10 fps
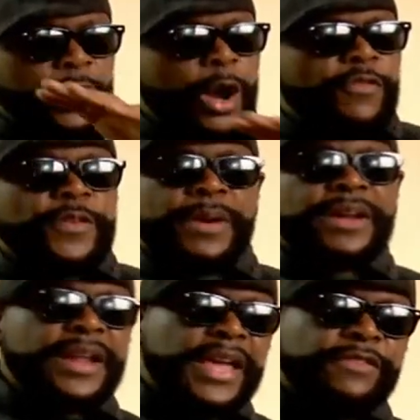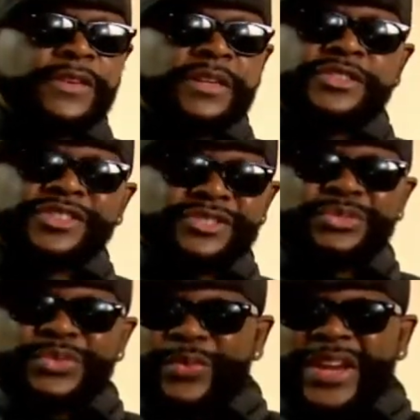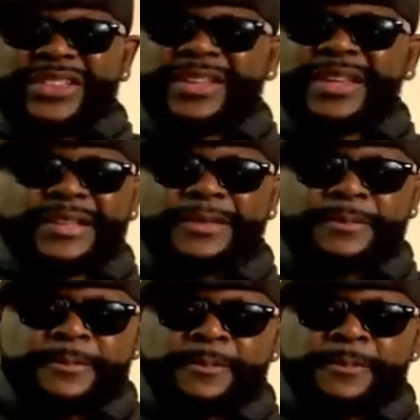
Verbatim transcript: off of my life. Just do the right thing.